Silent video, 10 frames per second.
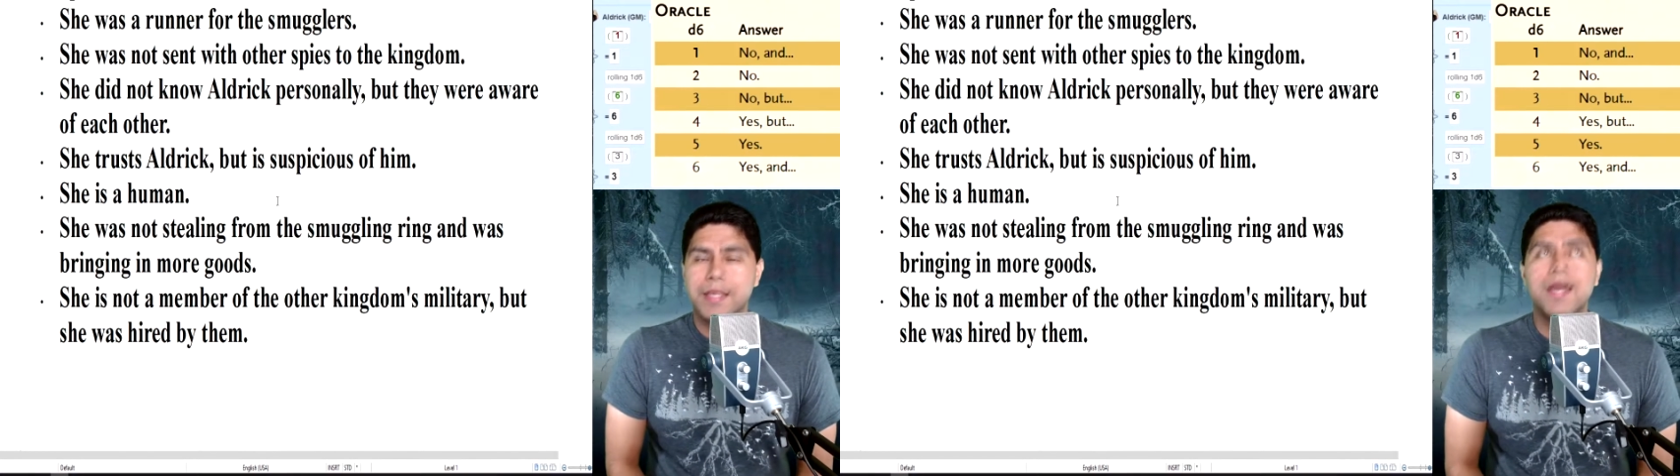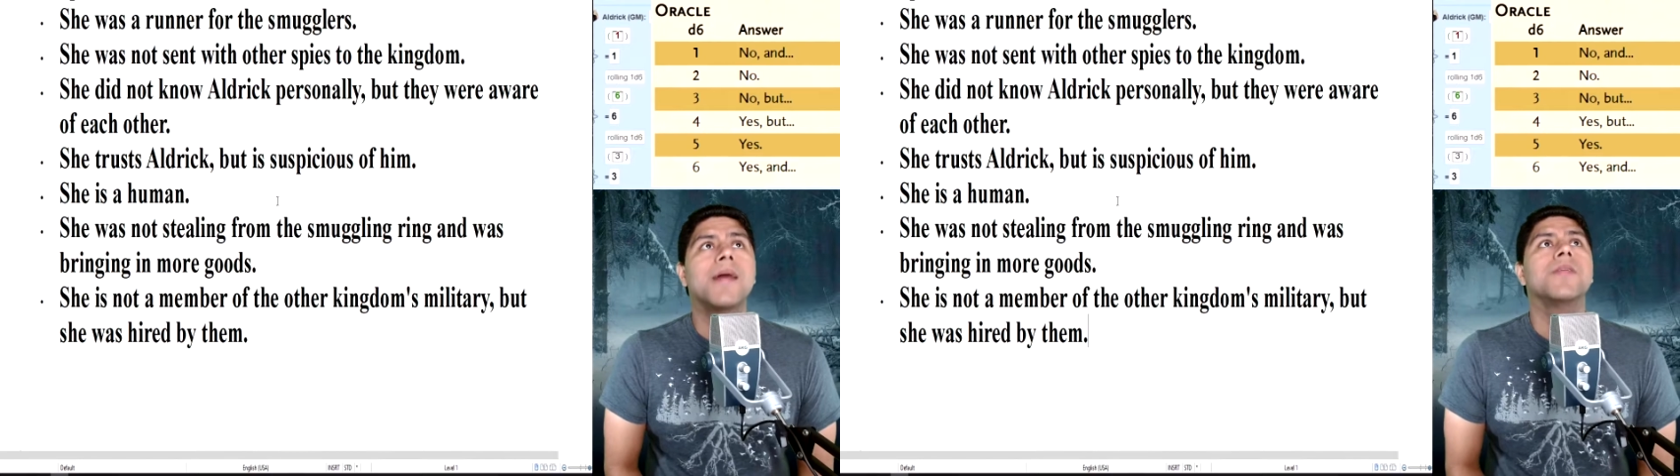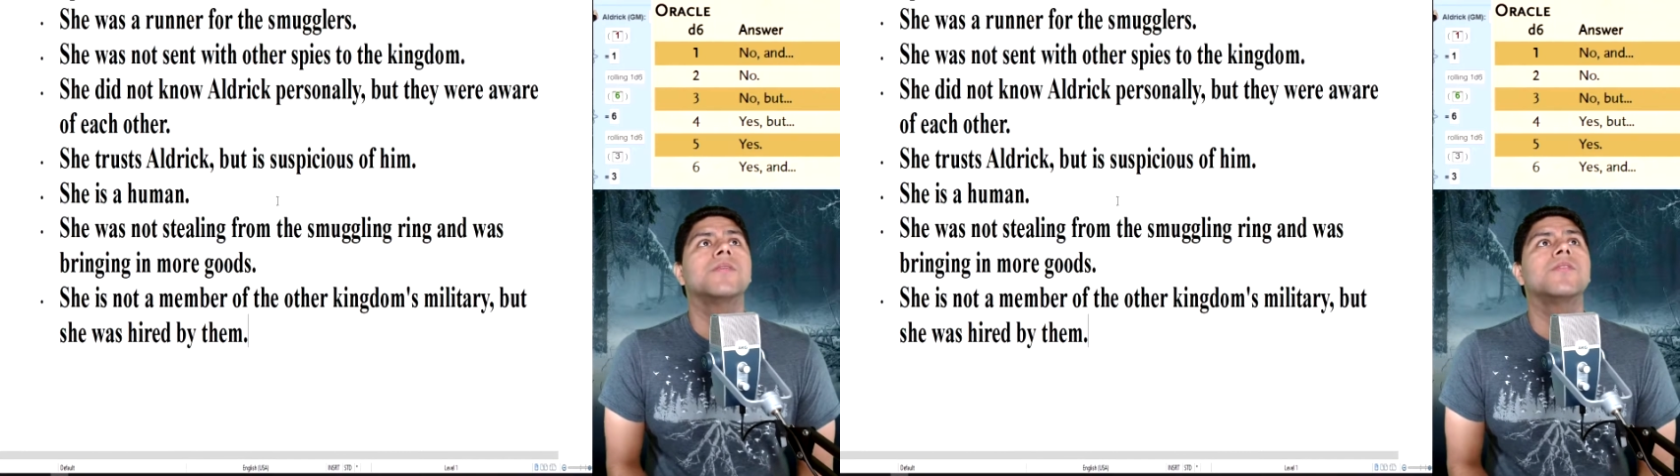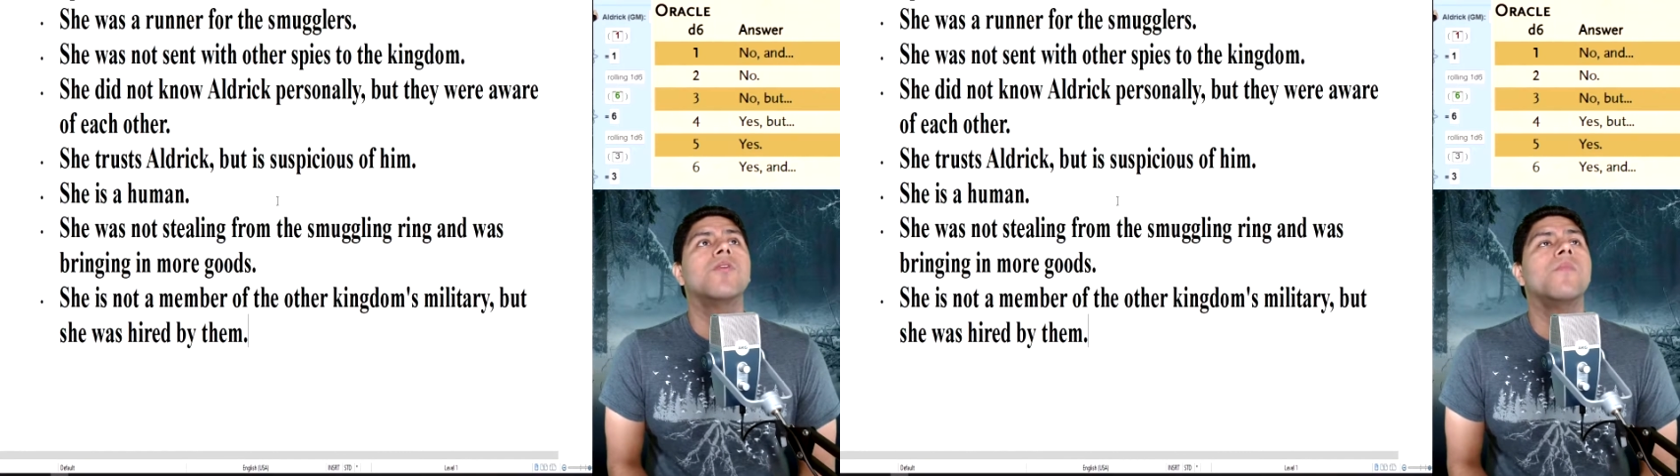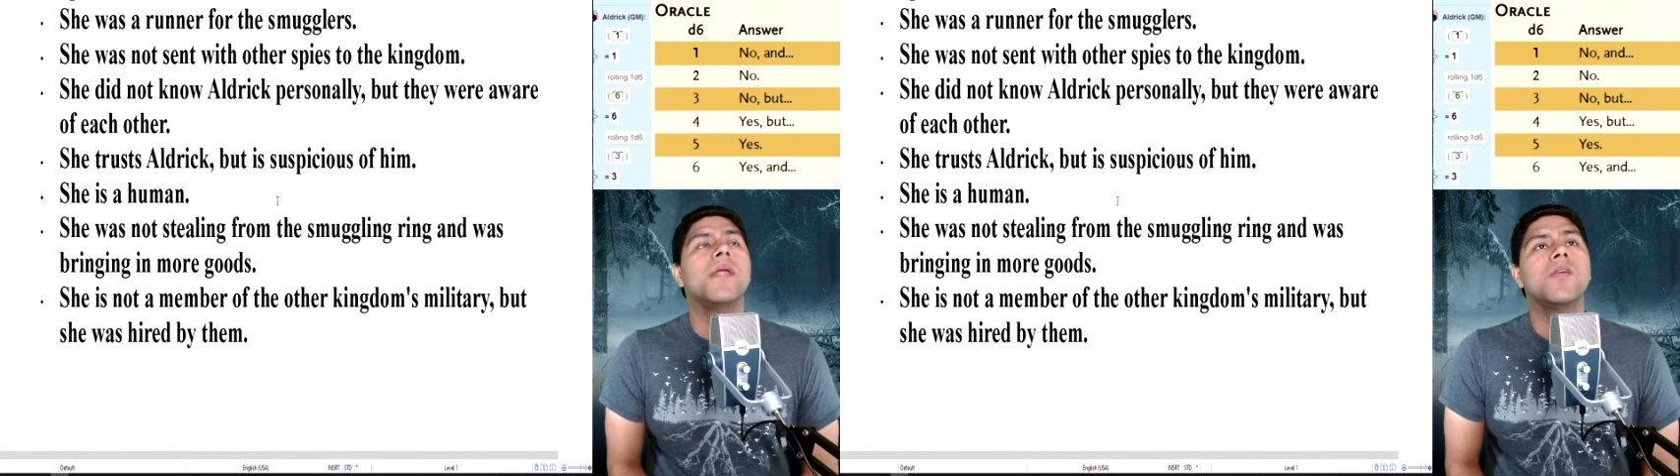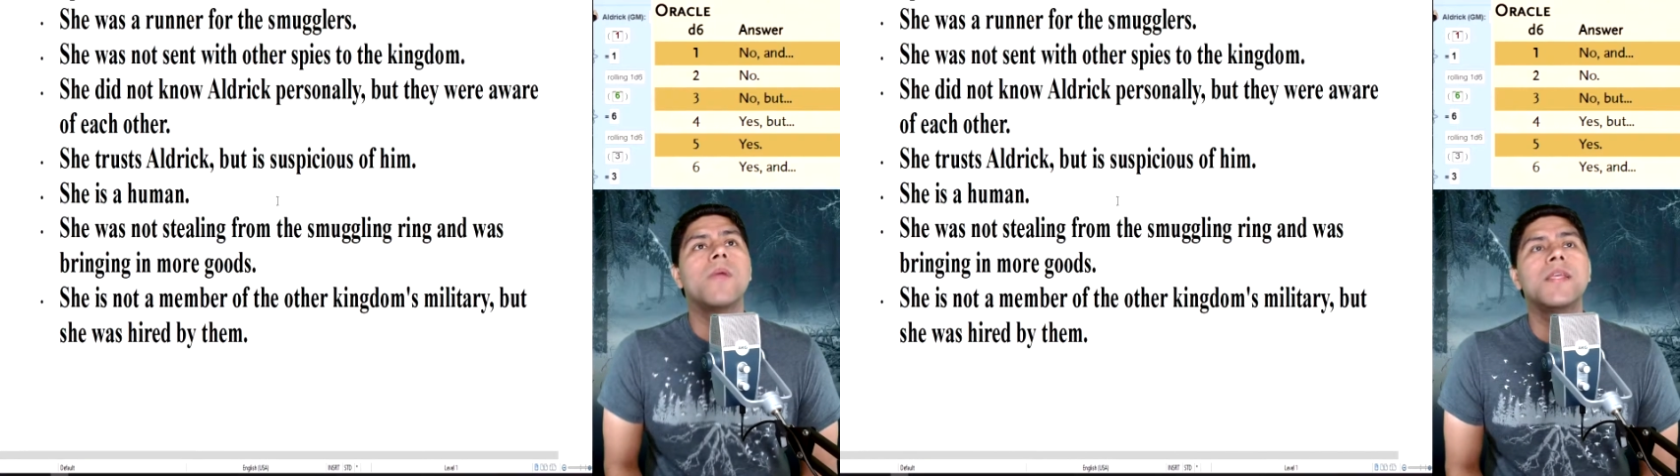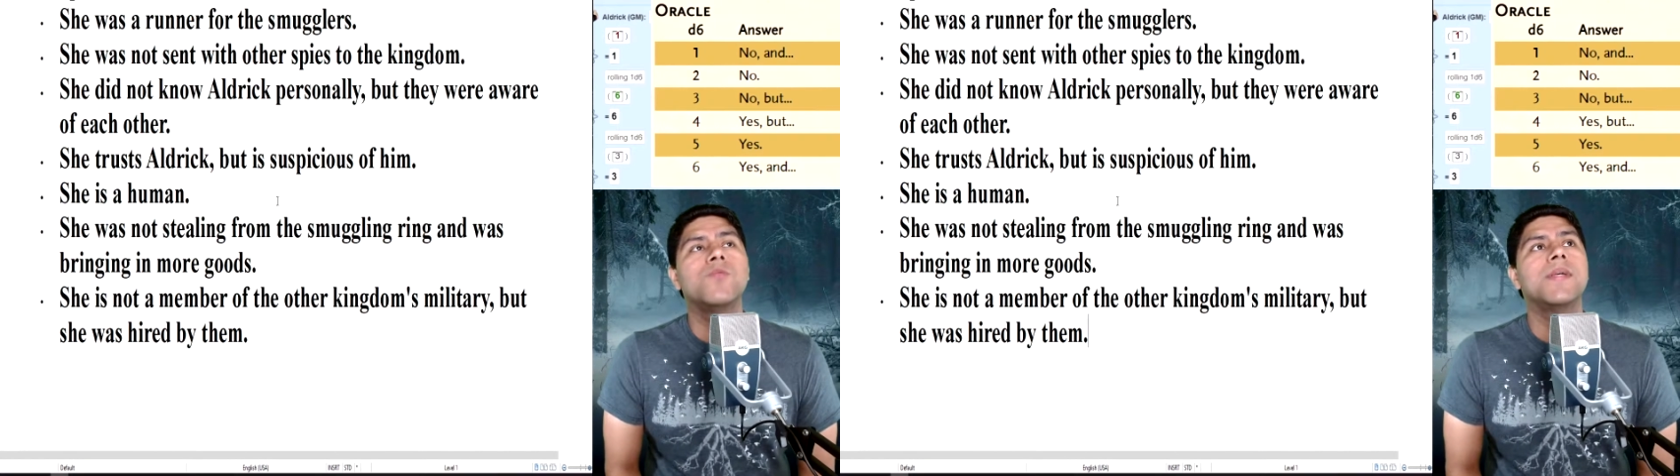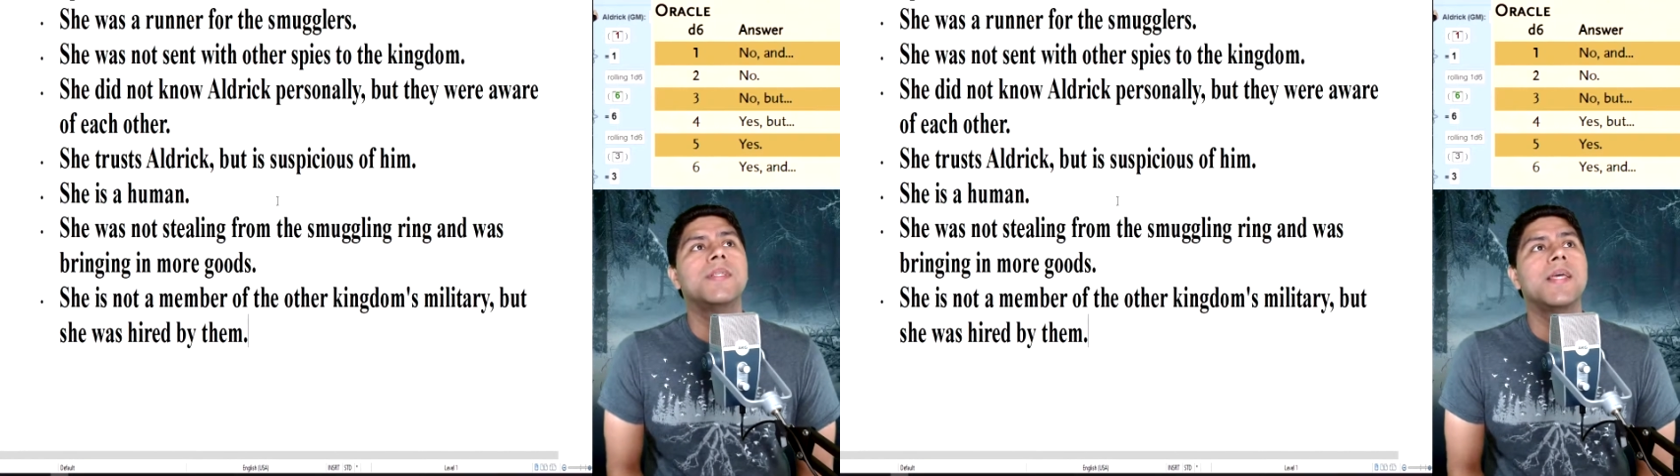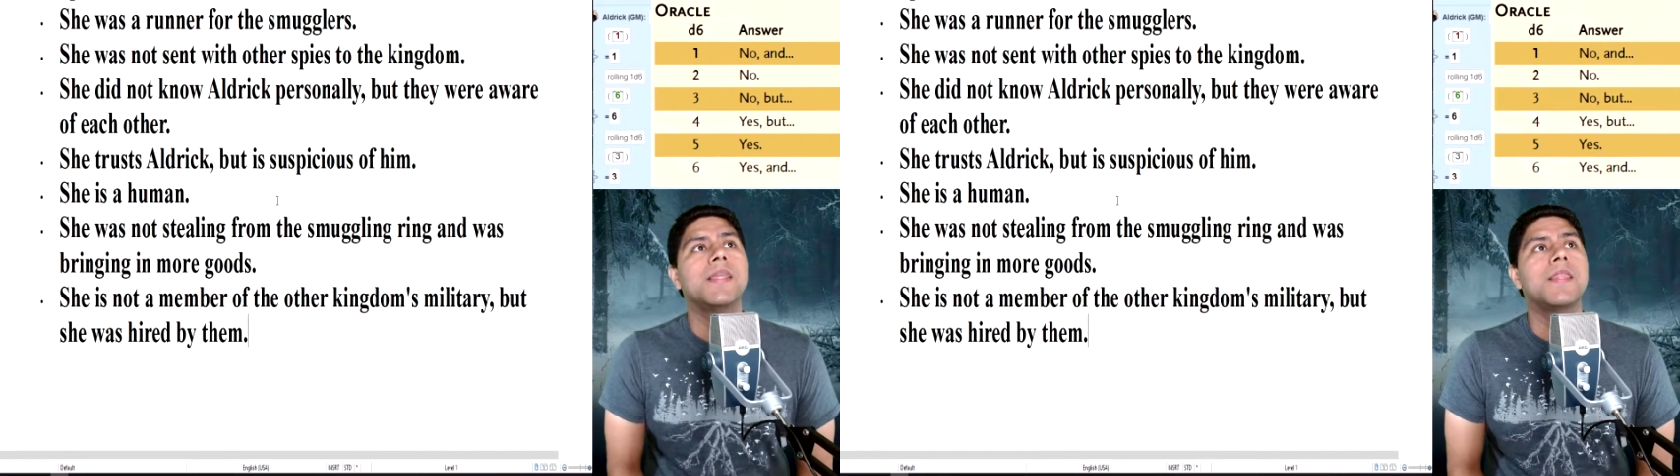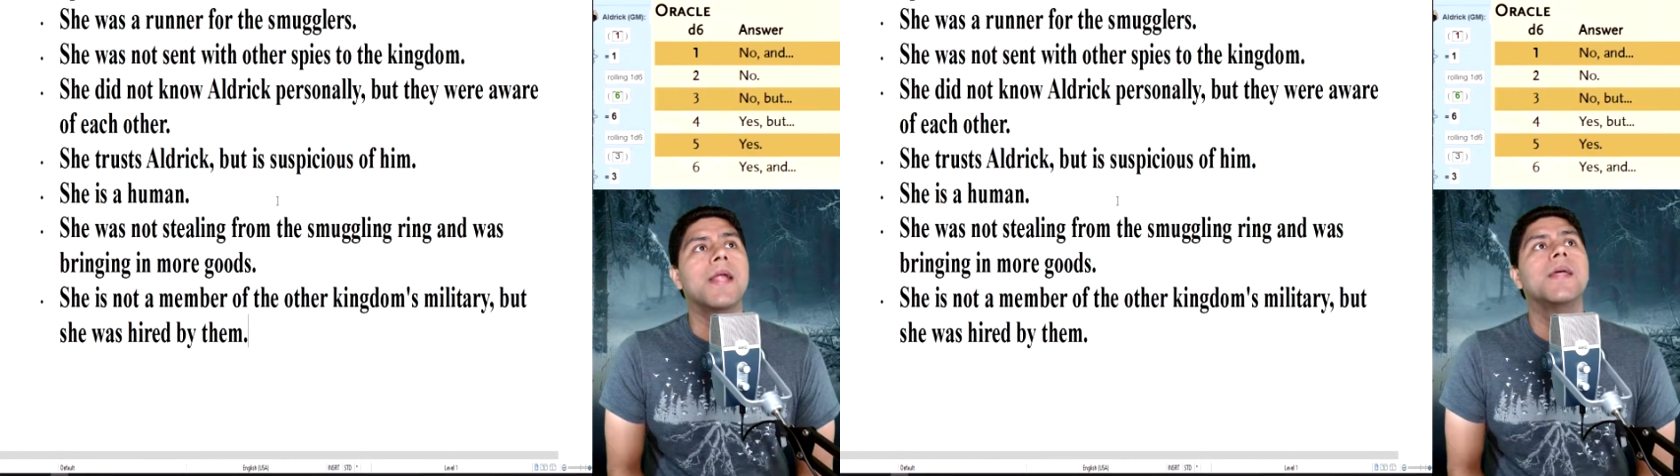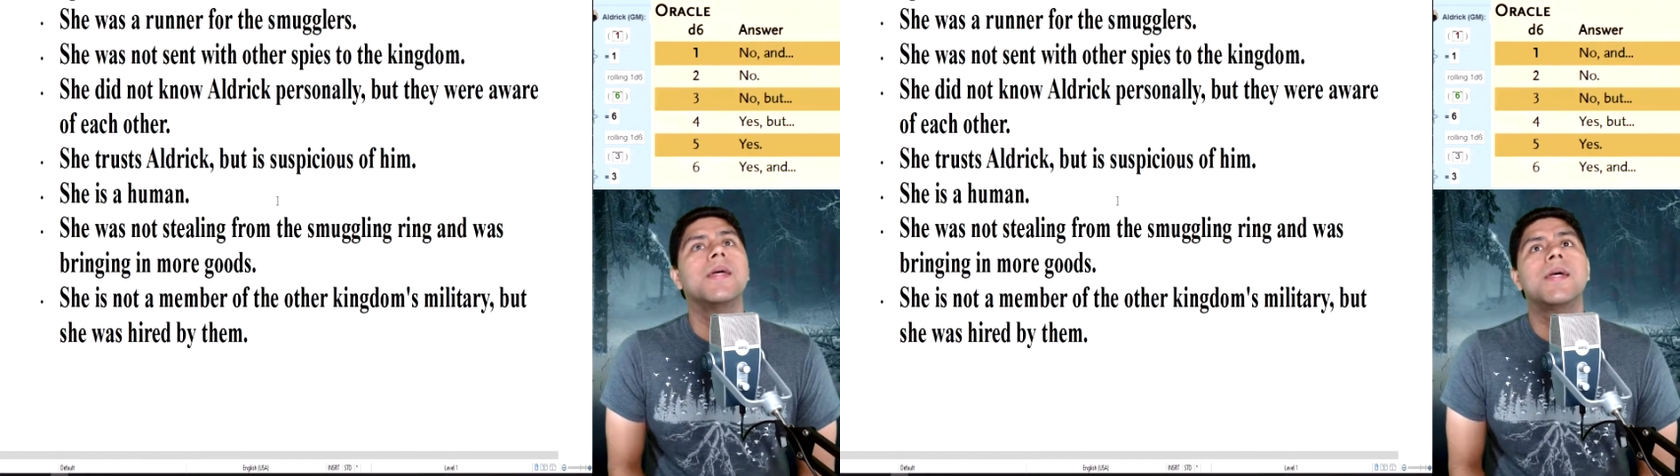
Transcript: God, there's so many ways we can take that.